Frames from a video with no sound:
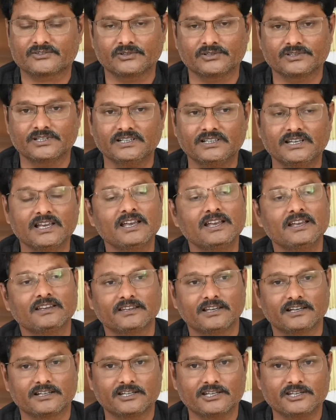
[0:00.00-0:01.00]
So that
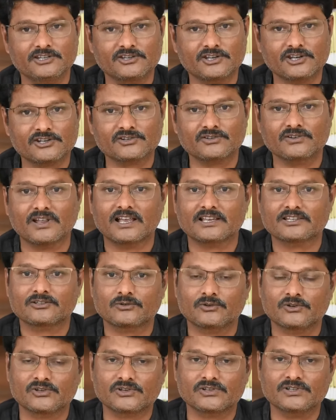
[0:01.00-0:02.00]
the teacher should
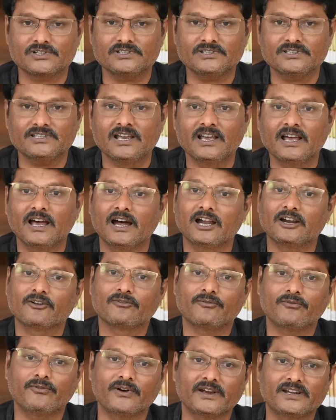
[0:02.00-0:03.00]
ask questions
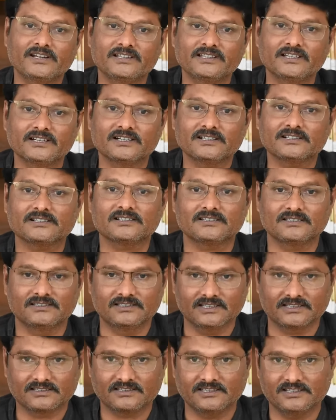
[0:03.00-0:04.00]
and find
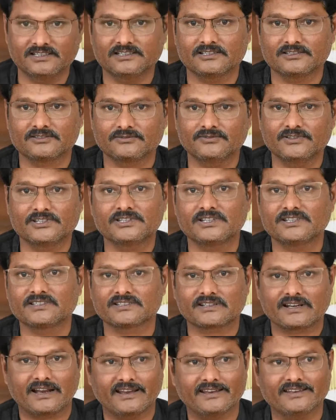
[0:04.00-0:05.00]
the things which
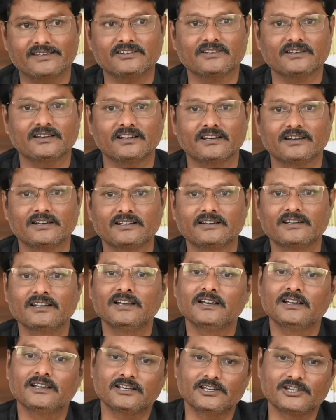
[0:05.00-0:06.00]
is right, and
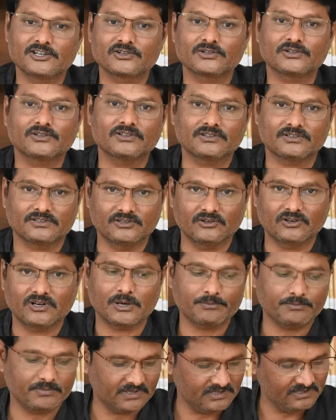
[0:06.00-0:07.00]
he should
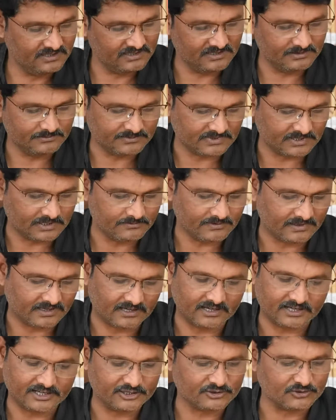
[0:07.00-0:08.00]
develop himself
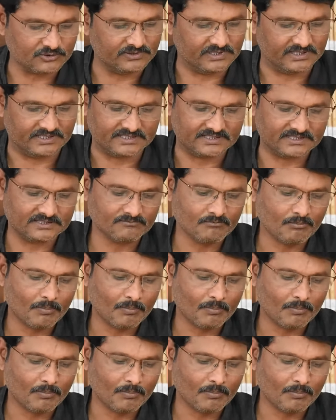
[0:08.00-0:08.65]
according to that.